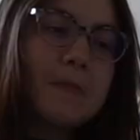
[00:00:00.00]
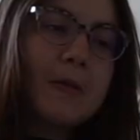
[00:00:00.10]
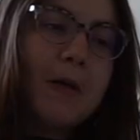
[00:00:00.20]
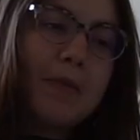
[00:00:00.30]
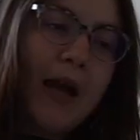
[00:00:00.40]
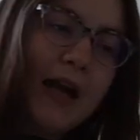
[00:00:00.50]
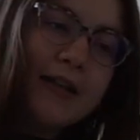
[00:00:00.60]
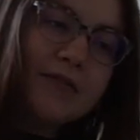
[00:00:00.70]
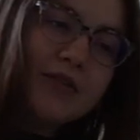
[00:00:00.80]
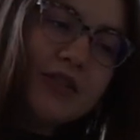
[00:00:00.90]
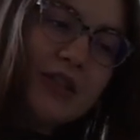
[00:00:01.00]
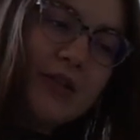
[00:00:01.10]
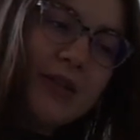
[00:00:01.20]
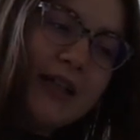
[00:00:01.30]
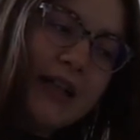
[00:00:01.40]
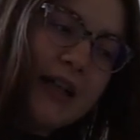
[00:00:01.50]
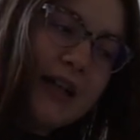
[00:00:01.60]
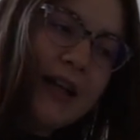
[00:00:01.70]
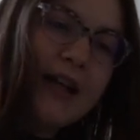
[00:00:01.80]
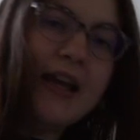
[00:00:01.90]
I'm kind of
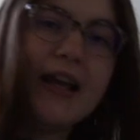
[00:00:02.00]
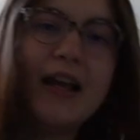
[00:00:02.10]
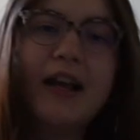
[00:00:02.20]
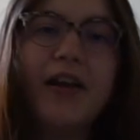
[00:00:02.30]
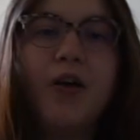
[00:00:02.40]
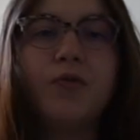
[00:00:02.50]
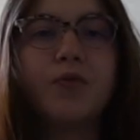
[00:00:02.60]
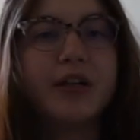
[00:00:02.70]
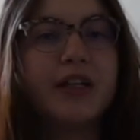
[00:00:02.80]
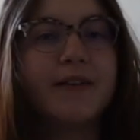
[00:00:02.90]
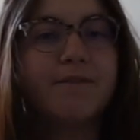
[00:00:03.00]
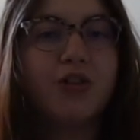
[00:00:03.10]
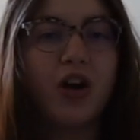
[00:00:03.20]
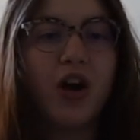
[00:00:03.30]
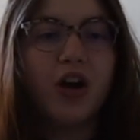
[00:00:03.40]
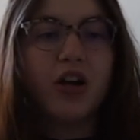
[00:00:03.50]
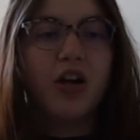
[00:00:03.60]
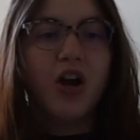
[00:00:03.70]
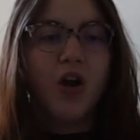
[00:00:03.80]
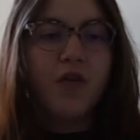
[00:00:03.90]
doing a reading vlog
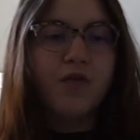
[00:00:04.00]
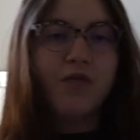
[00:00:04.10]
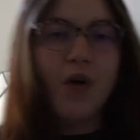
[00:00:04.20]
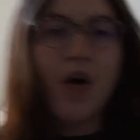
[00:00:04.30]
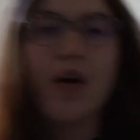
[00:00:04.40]
for,